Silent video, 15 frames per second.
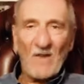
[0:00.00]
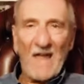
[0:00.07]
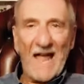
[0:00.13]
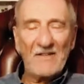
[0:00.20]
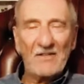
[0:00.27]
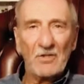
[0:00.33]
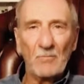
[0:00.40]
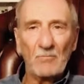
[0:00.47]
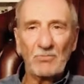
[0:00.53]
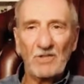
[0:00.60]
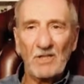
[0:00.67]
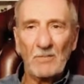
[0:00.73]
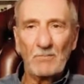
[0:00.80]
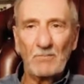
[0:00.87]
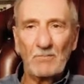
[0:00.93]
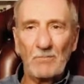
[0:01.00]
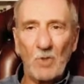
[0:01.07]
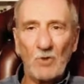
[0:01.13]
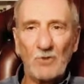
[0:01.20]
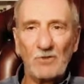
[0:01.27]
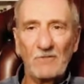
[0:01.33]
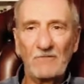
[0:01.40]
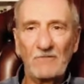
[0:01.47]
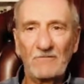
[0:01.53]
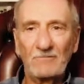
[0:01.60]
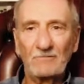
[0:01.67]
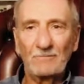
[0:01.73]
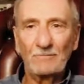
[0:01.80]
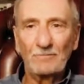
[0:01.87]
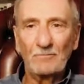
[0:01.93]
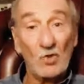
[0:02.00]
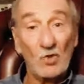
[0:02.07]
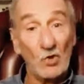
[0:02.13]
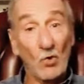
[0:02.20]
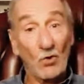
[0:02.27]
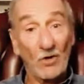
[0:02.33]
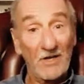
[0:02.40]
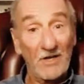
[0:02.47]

and can bring a lot of joy